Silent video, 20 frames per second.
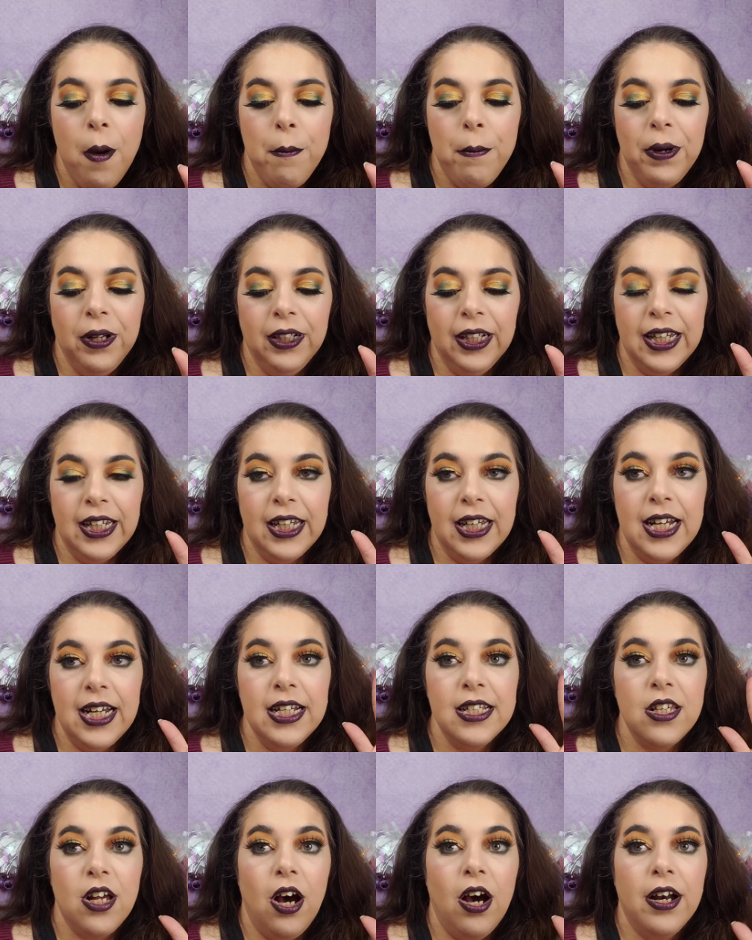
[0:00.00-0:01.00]
But like,
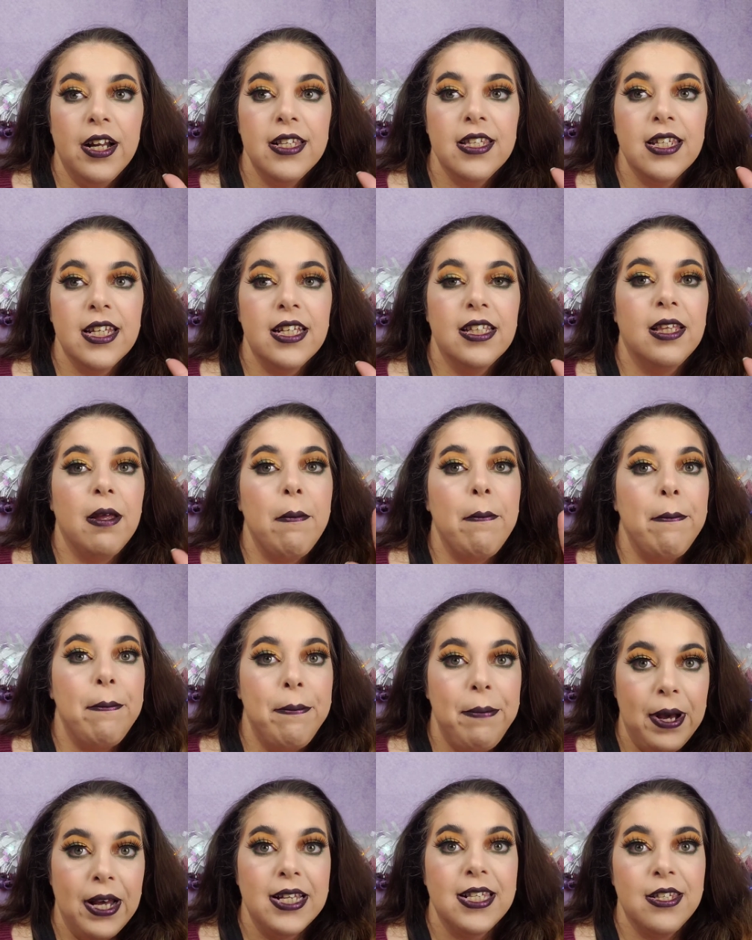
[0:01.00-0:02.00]
it's honestly the
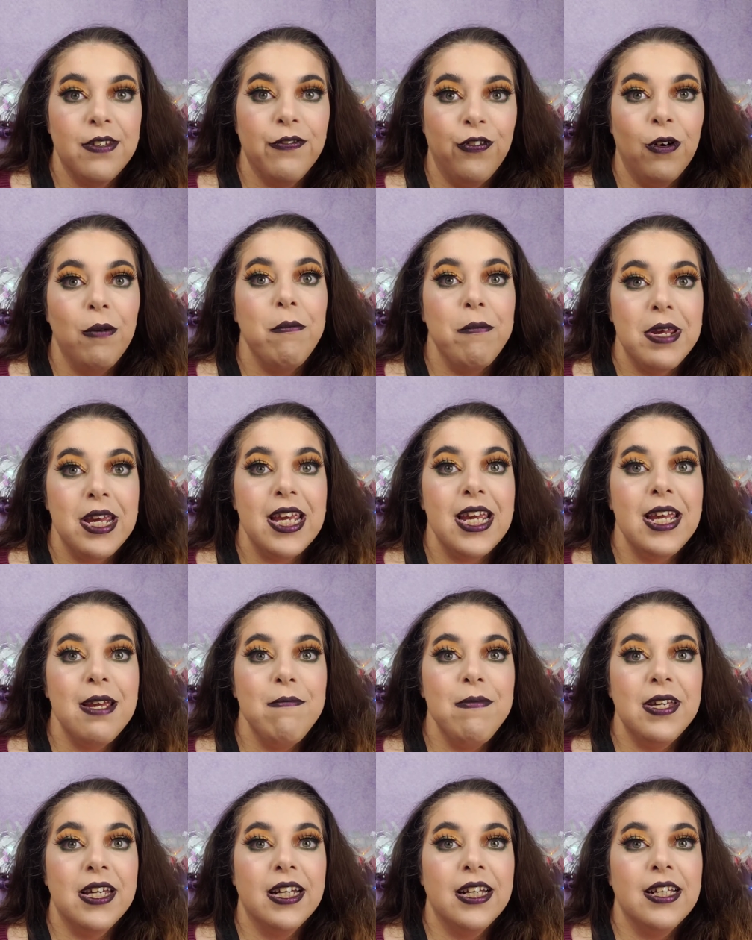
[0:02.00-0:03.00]
best for me
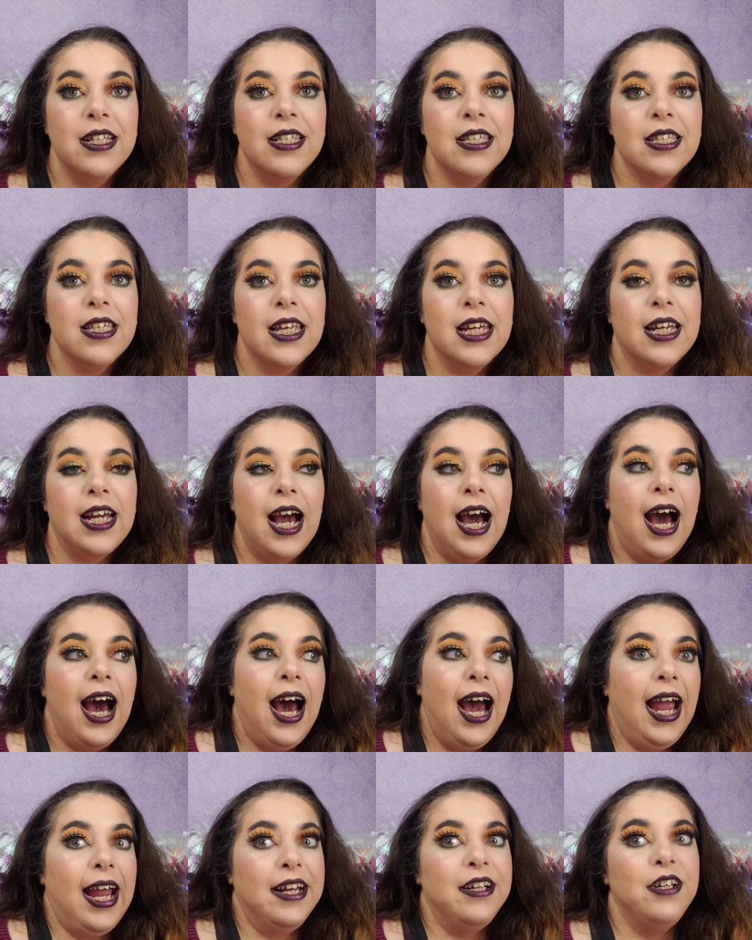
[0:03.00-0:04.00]
because like
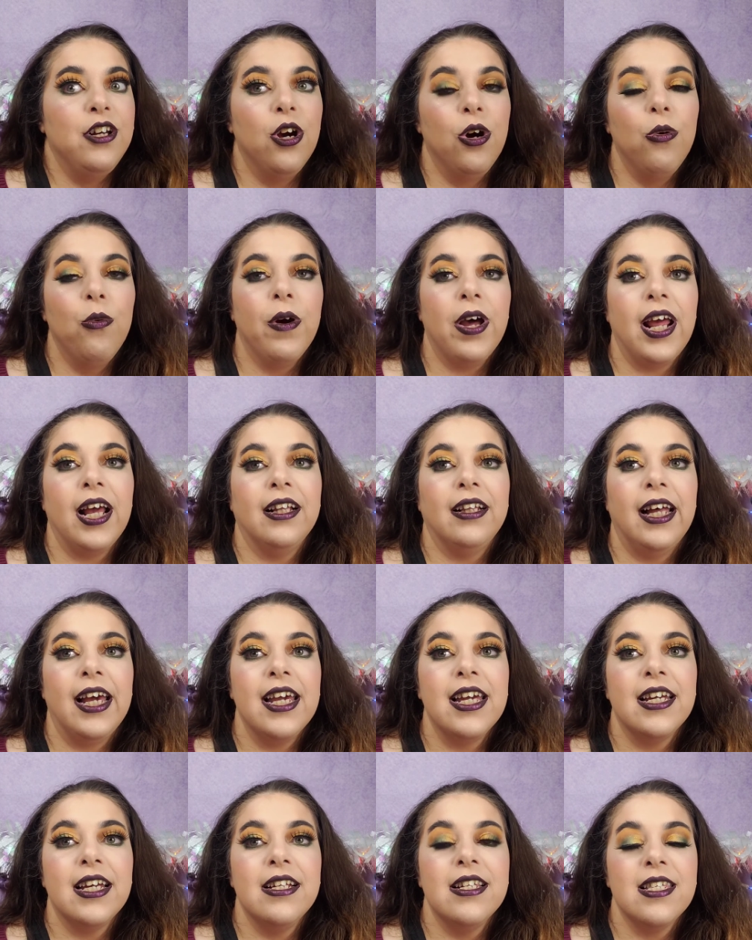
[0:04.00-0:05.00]
I know what I
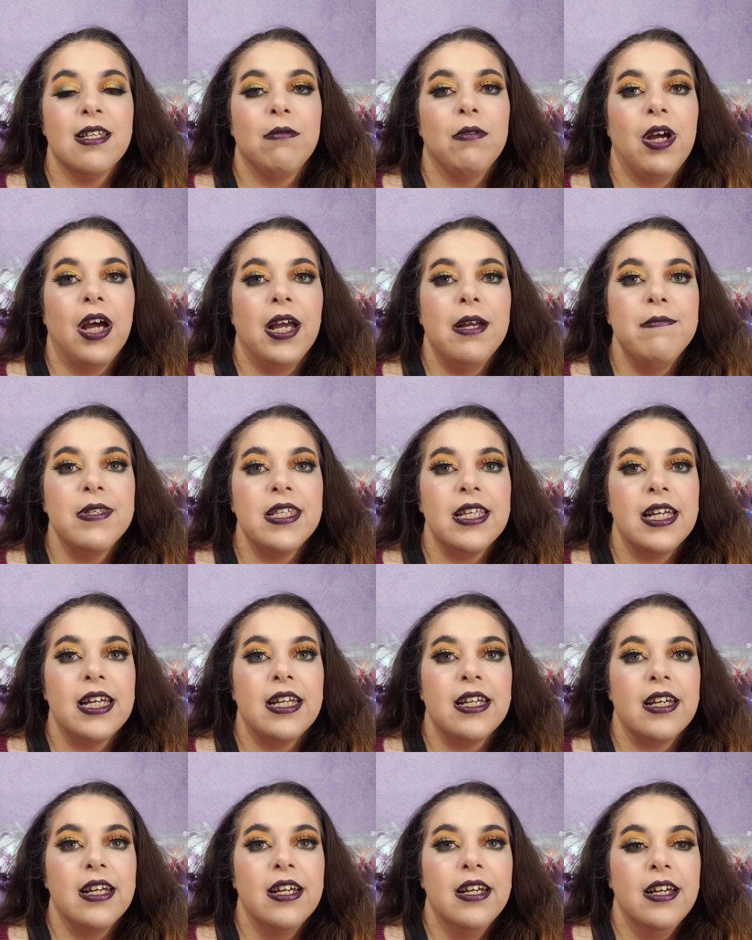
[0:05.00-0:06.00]
like, and sometimes
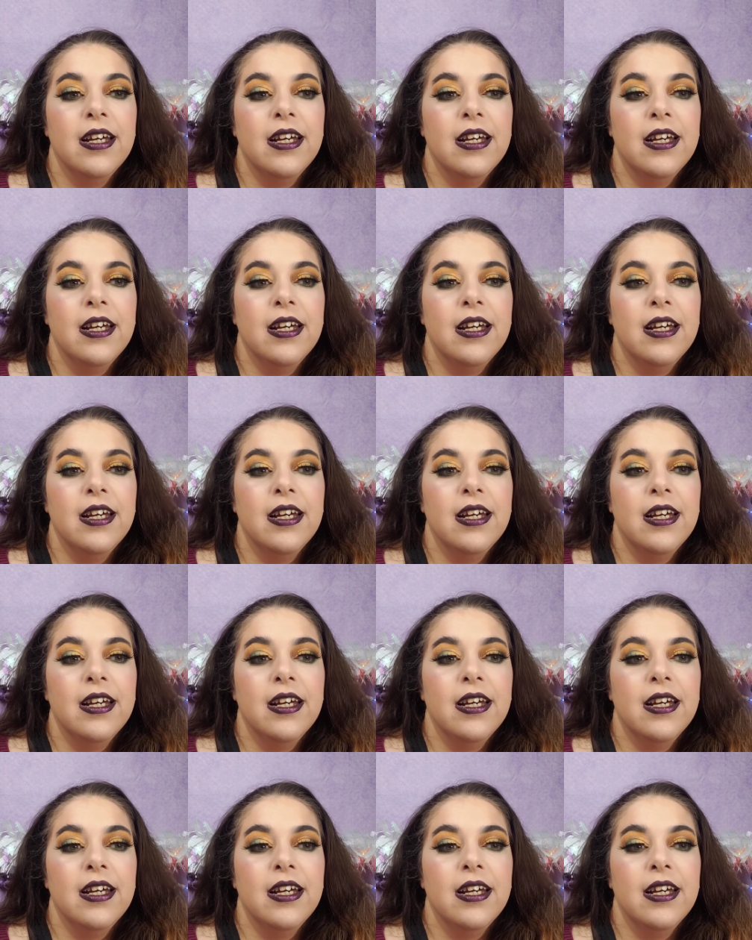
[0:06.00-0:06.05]
like